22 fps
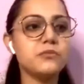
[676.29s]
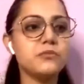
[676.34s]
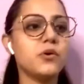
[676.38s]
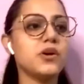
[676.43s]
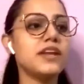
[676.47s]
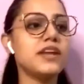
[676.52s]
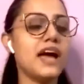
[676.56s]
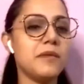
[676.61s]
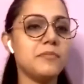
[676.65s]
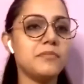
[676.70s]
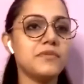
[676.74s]
It,
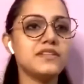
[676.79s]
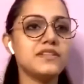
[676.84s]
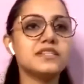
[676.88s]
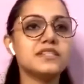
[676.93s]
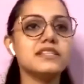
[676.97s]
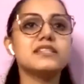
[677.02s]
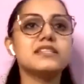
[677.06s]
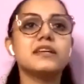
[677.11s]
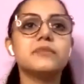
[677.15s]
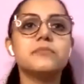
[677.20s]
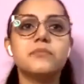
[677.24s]
what
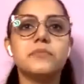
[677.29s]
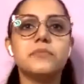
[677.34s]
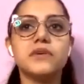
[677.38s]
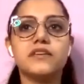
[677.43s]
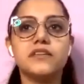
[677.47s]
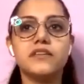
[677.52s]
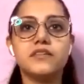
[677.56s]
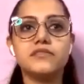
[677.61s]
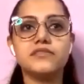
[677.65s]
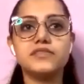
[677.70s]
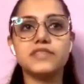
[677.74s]
happens is that
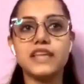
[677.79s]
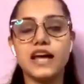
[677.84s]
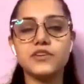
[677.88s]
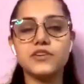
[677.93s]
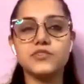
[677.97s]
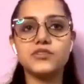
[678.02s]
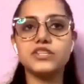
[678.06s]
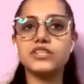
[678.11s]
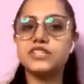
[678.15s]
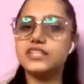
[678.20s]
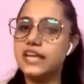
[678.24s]
uh,
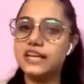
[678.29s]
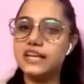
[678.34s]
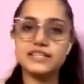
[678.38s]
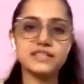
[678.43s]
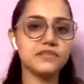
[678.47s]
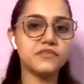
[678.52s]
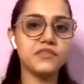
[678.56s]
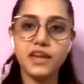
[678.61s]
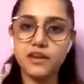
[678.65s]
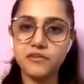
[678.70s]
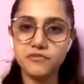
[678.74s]
Saturn
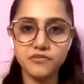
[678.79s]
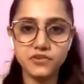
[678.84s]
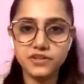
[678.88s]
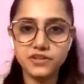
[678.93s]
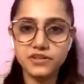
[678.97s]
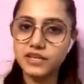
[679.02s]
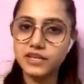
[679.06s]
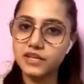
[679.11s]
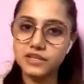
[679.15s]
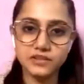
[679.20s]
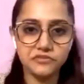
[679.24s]
takes away
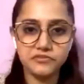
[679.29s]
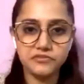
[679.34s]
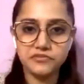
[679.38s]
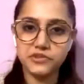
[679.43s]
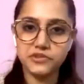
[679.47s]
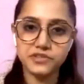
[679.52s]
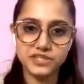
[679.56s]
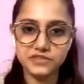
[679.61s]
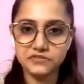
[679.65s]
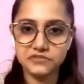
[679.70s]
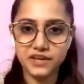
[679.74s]
everything in the
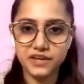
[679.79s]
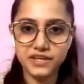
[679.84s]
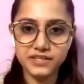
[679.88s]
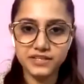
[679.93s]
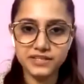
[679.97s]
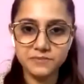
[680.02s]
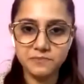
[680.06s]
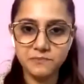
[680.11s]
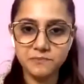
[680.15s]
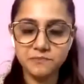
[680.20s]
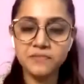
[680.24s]
first
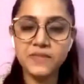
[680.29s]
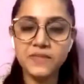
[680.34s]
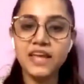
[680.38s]
phase,